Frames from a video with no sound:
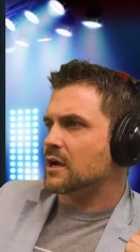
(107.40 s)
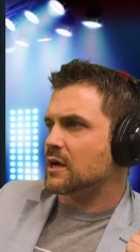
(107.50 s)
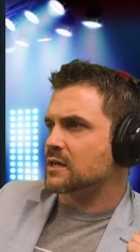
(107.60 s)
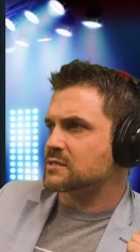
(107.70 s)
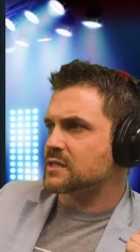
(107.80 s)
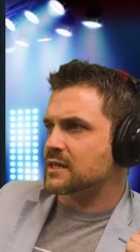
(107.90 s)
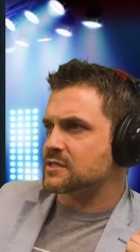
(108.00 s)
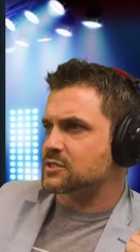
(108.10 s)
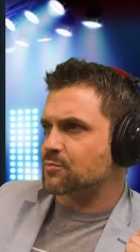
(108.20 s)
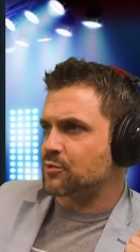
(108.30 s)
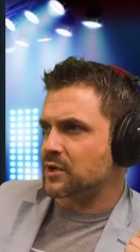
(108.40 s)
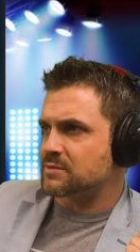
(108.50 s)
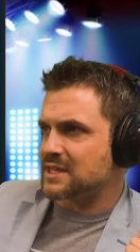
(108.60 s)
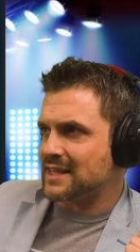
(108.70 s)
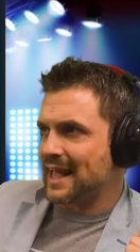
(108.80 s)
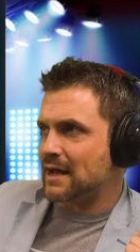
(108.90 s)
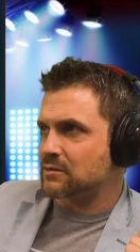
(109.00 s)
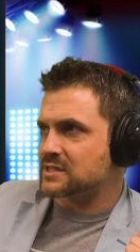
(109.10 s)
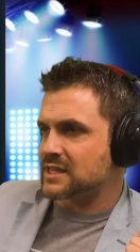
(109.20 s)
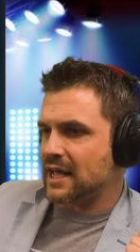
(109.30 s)
Scientist Supreme to the
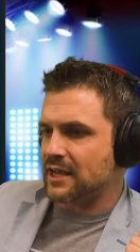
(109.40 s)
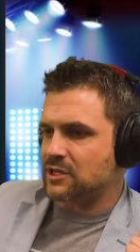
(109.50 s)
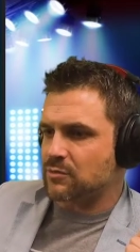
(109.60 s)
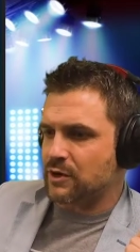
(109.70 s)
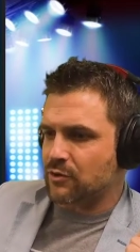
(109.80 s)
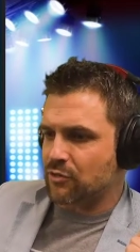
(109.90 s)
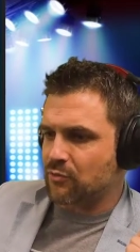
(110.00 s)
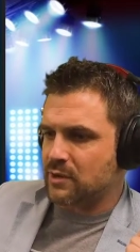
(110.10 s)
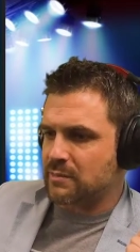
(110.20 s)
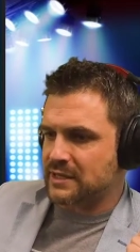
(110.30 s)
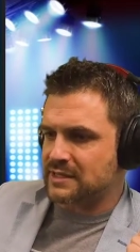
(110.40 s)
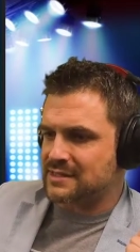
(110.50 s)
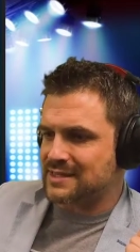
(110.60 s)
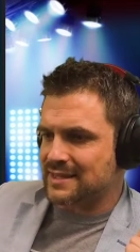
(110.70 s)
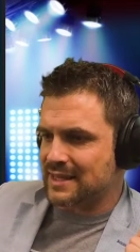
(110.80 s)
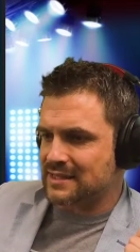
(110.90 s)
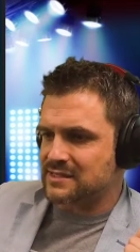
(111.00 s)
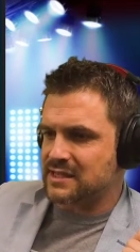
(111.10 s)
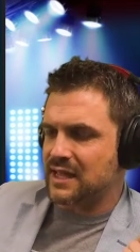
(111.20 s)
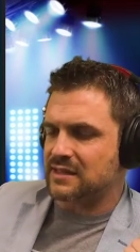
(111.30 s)
outside. You want your 3 minions to the
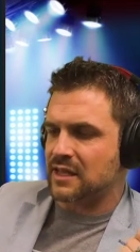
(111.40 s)
inside.